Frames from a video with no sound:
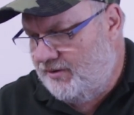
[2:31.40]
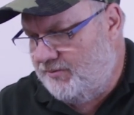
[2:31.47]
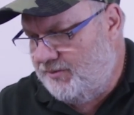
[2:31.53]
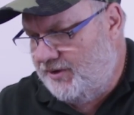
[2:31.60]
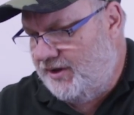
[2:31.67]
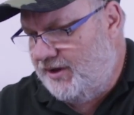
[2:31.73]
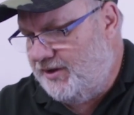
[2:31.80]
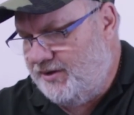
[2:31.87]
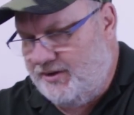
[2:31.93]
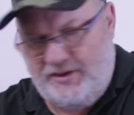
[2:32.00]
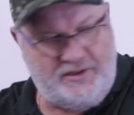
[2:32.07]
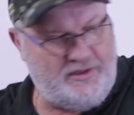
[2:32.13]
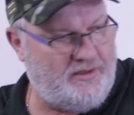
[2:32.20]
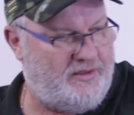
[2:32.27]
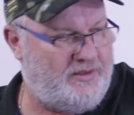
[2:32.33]
And we need
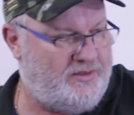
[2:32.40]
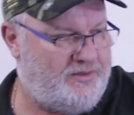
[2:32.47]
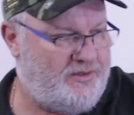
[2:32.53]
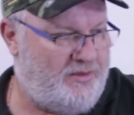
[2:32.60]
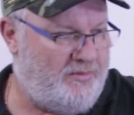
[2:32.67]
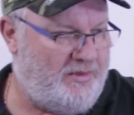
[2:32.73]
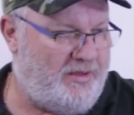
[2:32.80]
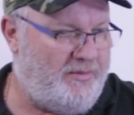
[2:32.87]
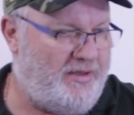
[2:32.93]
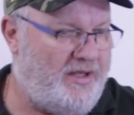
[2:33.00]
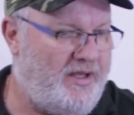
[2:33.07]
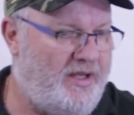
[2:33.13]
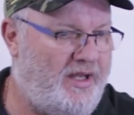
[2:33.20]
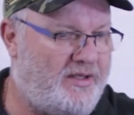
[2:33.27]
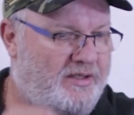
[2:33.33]
a 2mm
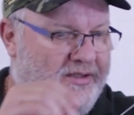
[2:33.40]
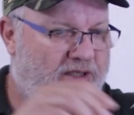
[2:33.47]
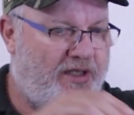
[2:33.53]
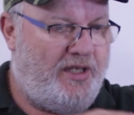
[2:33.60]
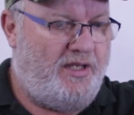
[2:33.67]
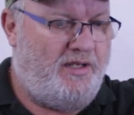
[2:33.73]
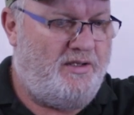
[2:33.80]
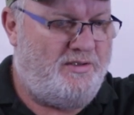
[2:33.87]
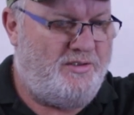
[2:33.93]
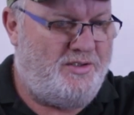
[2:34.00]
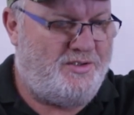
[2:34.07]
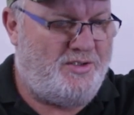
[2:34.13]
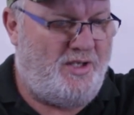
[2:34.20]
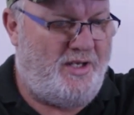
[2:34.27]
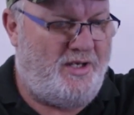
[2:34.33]
hex key
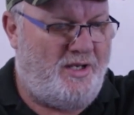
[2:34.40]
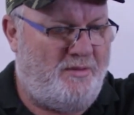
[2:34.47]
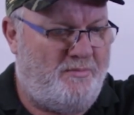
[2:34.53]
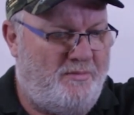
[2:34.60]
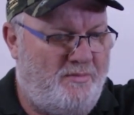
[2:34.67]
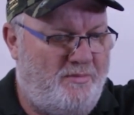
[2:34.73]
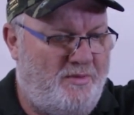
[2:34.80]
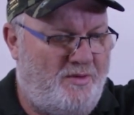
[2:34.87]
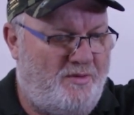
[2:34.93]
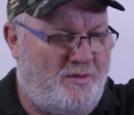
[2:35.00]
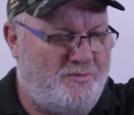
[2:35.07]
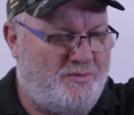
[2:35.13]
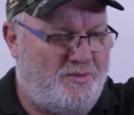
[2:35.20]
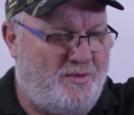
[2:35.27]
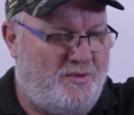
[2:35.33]
to tighten up the
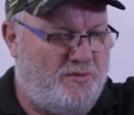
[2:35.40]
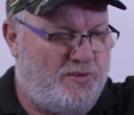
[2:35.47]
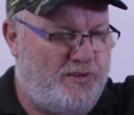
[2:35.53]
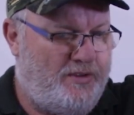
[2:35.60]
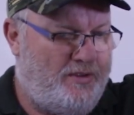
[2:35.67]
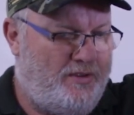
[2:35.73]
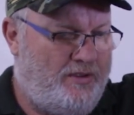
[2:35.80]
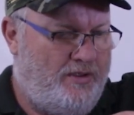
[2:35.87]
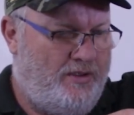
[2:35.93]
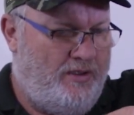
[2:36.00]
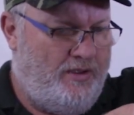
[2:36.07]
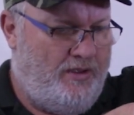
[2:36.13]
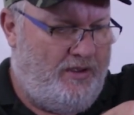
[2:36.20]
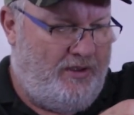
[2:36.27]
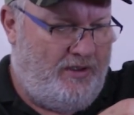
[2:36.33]
grub screws.
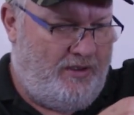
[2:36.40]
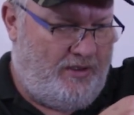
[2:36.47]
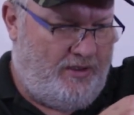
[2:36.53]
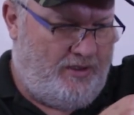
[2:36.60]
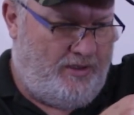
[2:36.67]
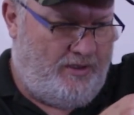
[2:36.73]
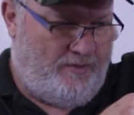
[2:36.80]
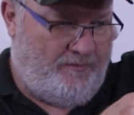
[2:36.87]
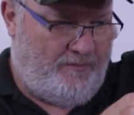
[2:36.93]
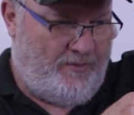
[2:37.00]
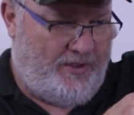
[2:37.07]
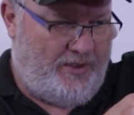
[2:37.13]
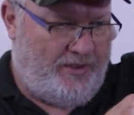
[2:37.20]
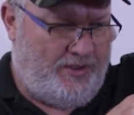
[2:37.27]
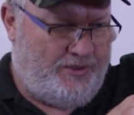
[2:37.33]
You have
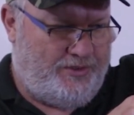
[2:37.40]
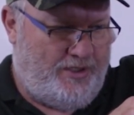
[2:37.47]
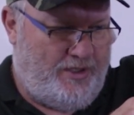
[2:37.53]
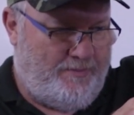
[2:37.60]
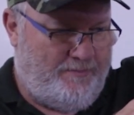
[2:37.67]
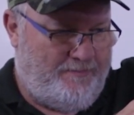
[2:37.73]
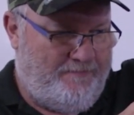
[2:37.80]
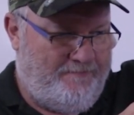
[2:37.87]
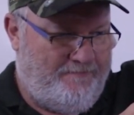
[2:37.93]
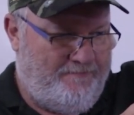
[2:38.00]
one on the top